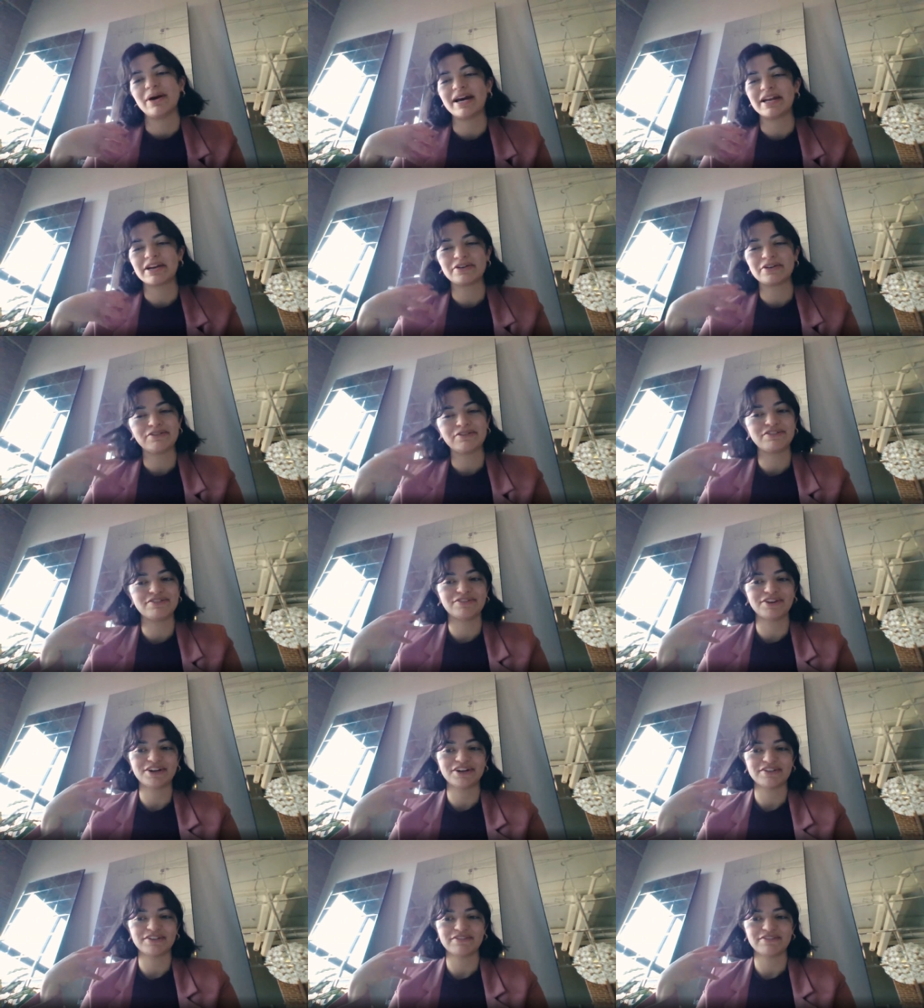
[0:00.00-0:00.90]
I don't know if you've
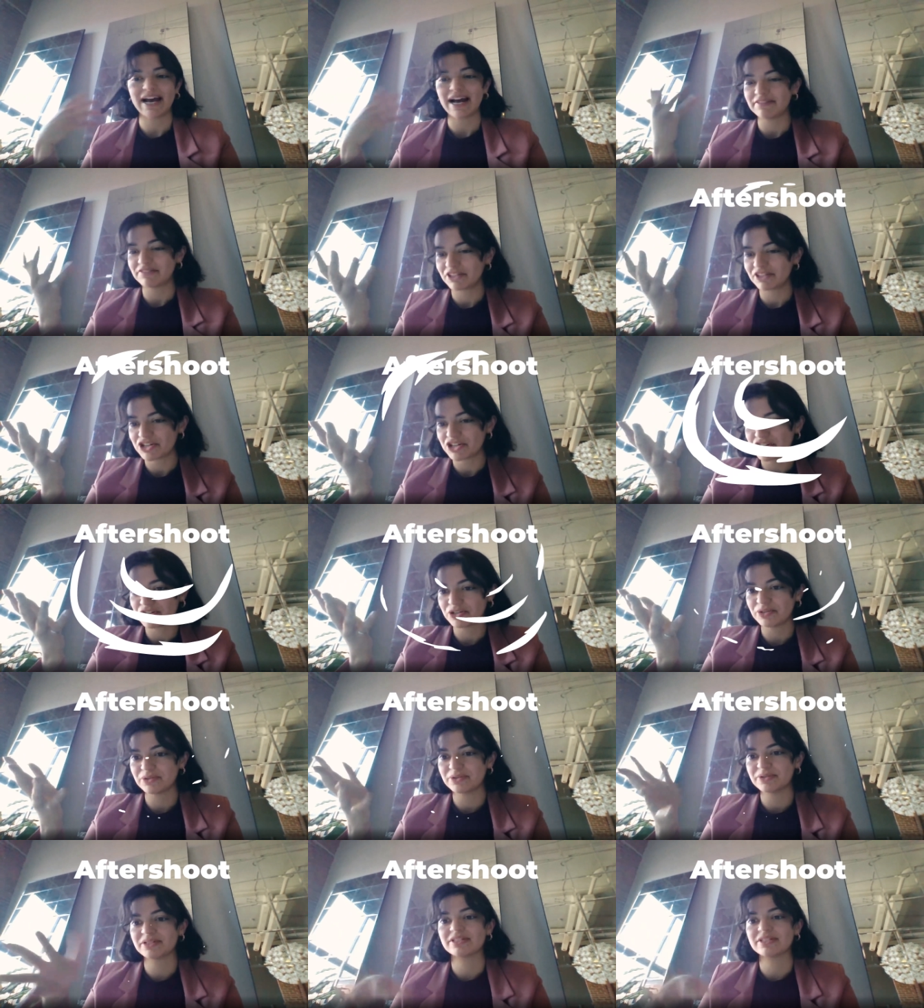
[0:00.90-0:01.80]
heard of
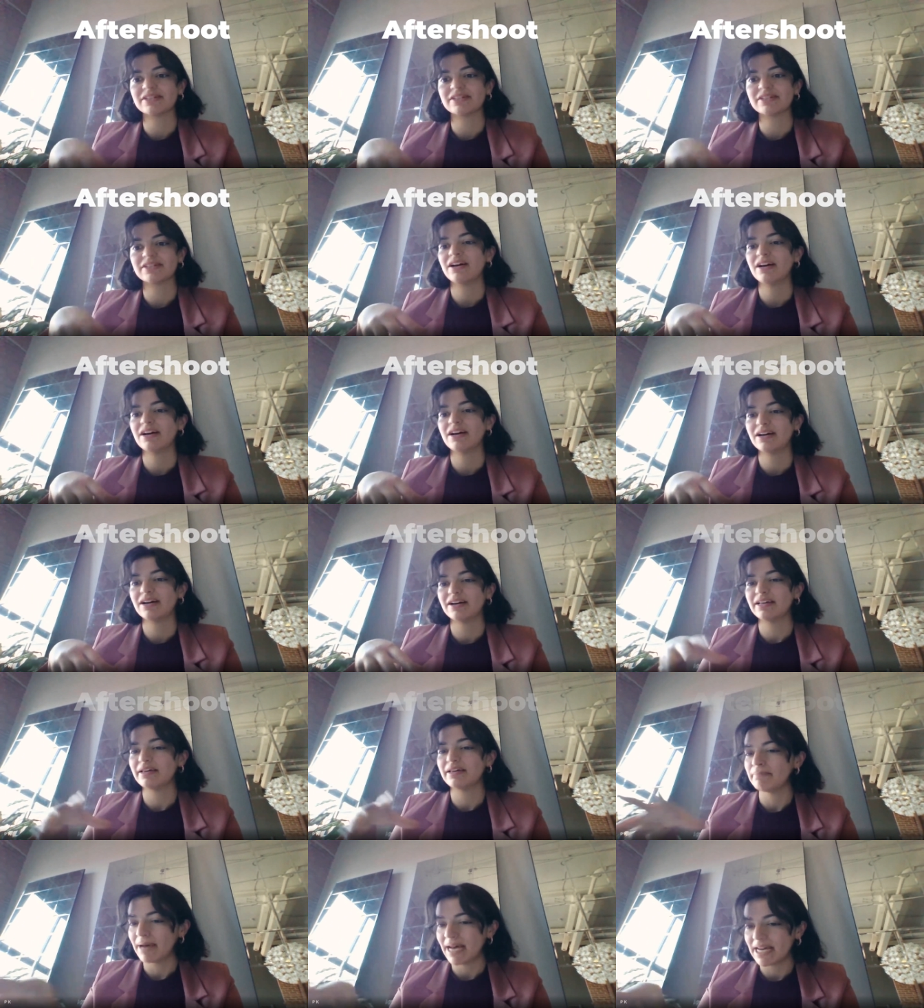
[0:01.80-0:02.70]
Aftershoot,
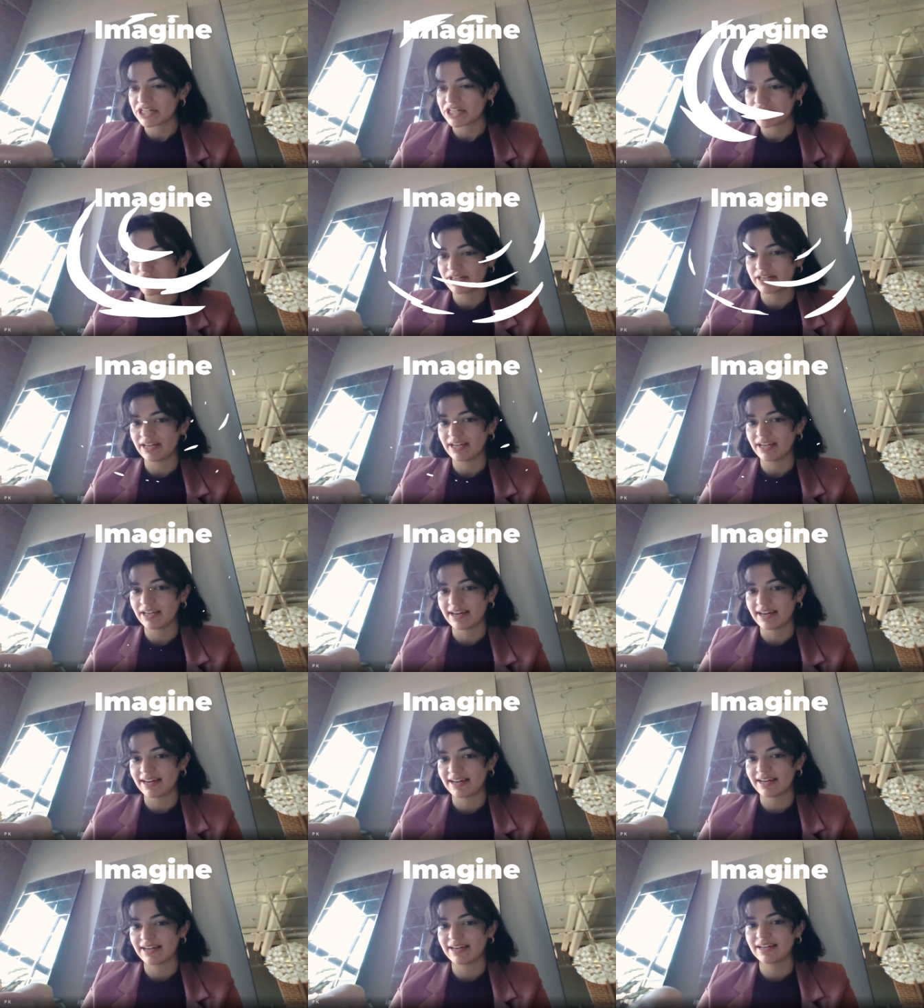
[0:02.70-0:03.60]
Imagine
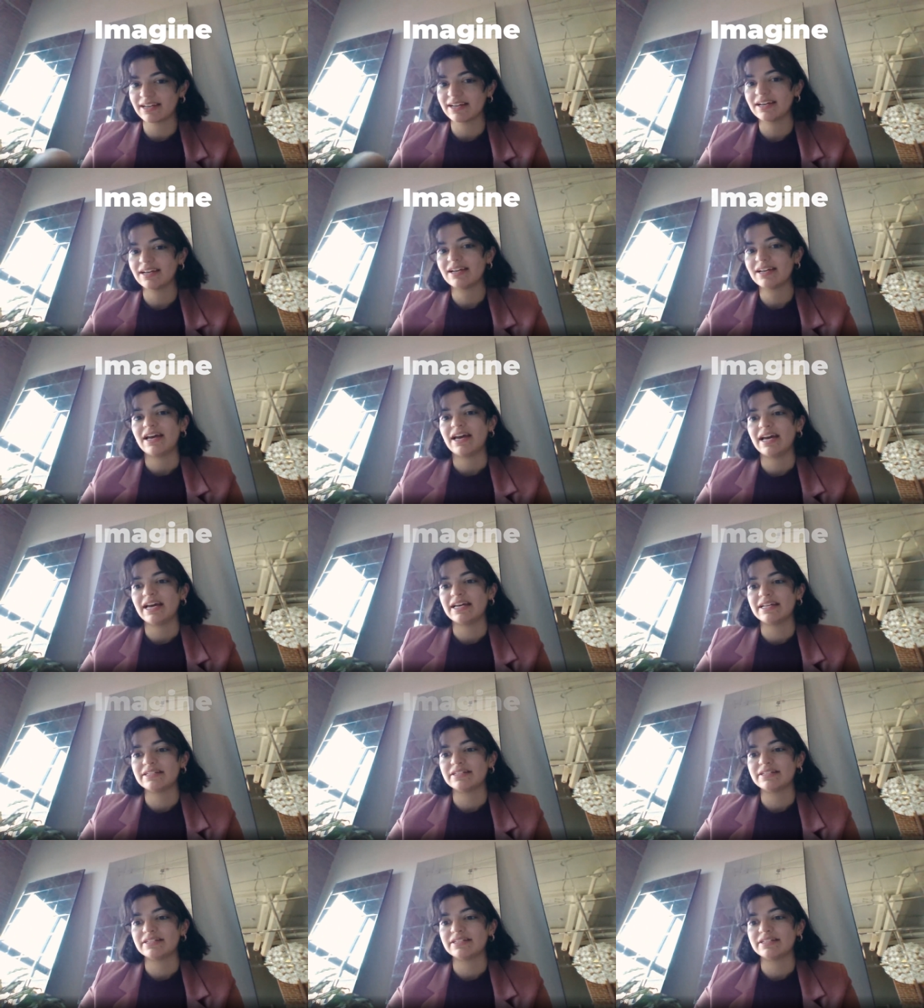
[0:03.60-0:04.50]
AI,
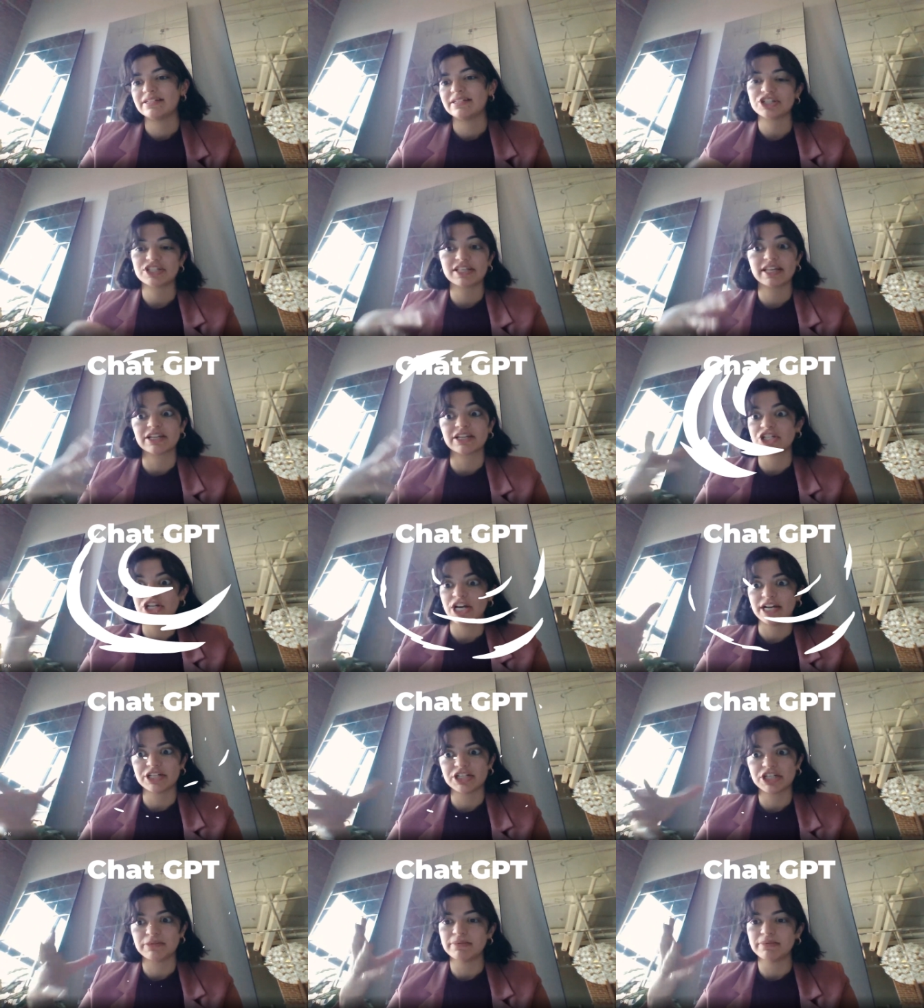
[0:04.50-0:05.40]
and just like
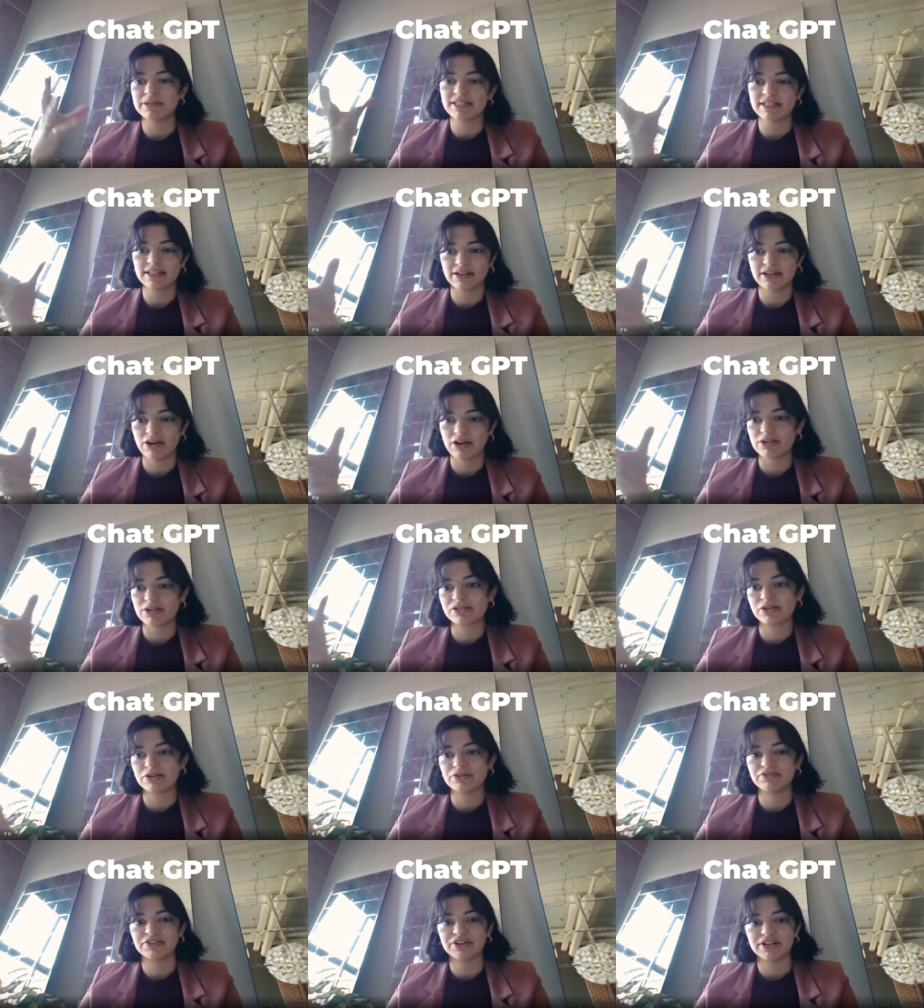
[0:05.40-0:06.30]
ChatGPT
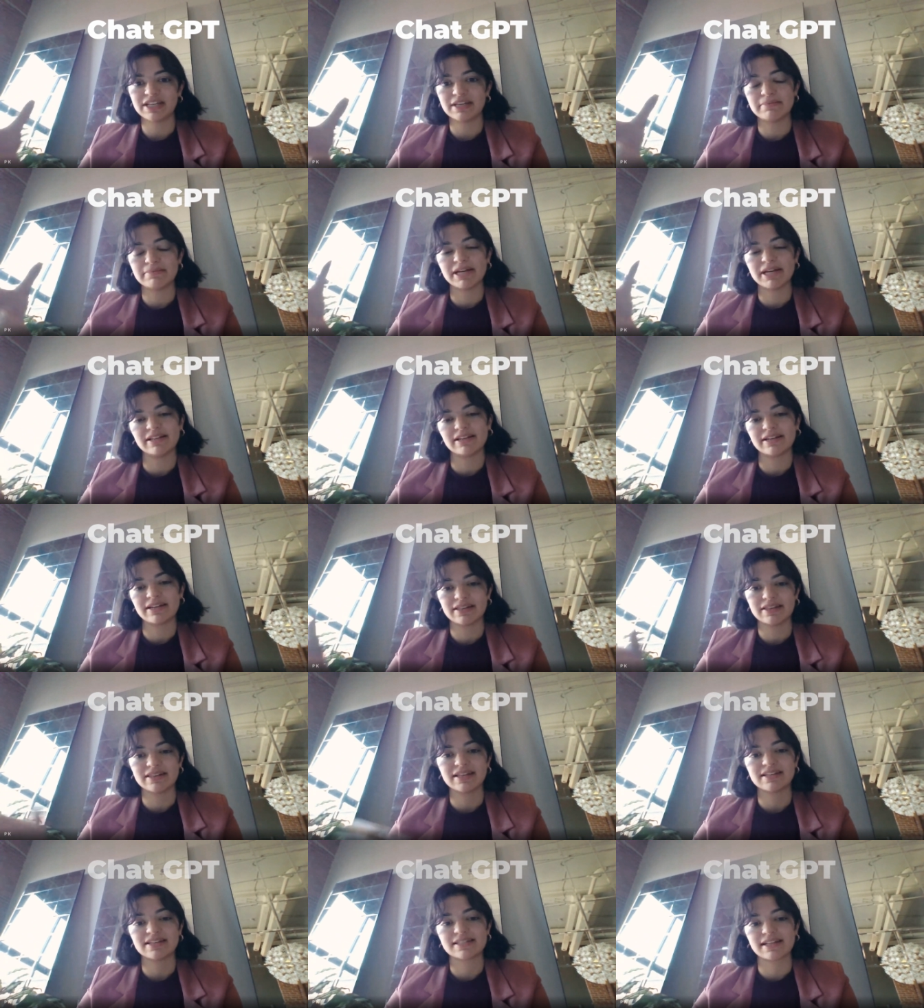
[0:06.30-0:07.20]
also for the emailing
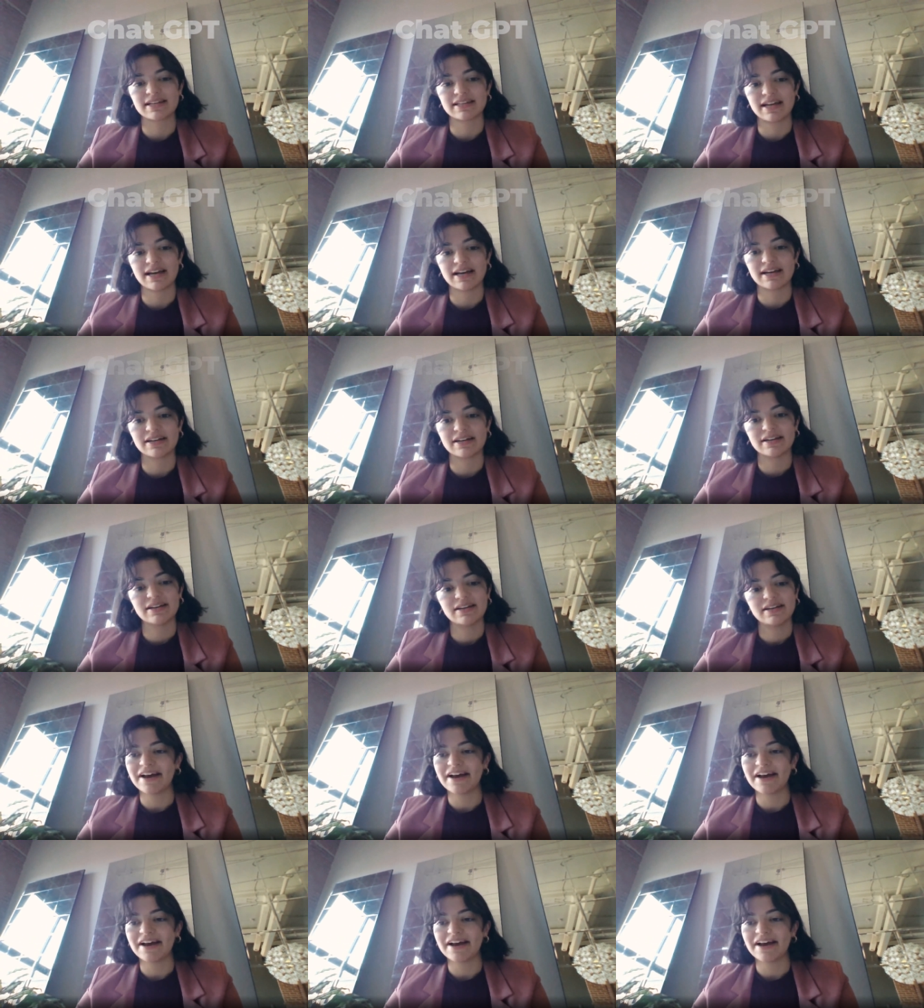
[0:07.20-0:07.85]
and things like that.